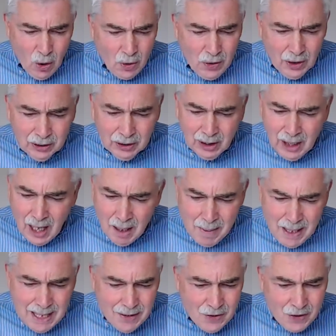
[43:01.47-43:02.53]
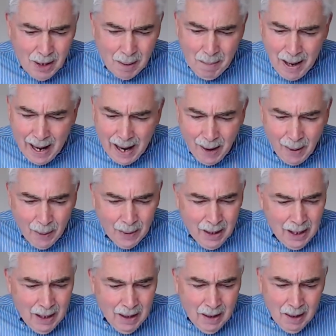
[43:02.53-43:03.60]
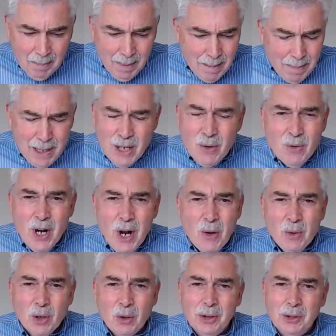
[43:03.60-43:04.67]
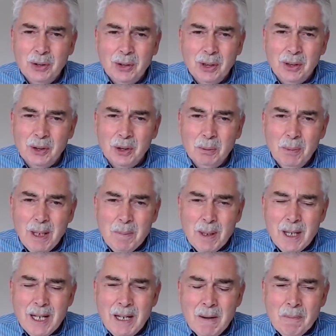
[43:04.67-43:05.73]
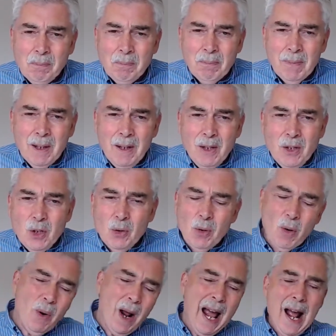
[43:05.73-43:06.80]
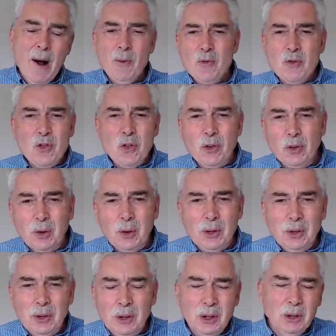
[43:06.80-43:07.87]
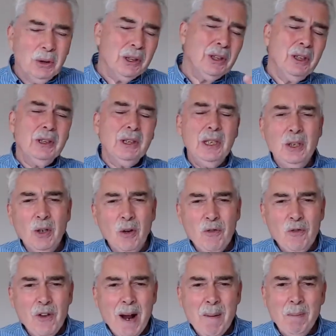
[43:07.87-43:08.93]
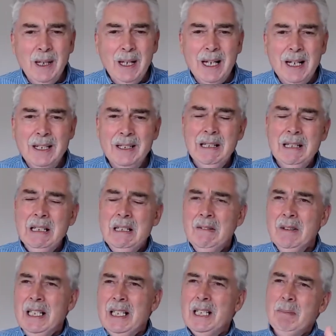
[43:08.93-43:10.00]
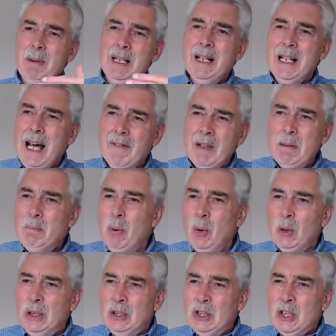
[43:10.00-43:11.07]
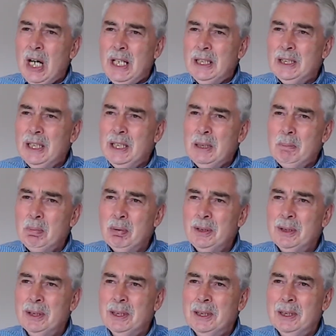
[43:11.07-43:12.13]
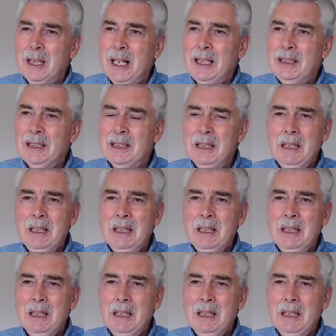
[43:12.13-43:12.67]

that's come in somehow. Maybe you know Christians. Maybe you're around sort of Christians, Christians in your family. And it's a bit like having Paul and Silas in the prison. And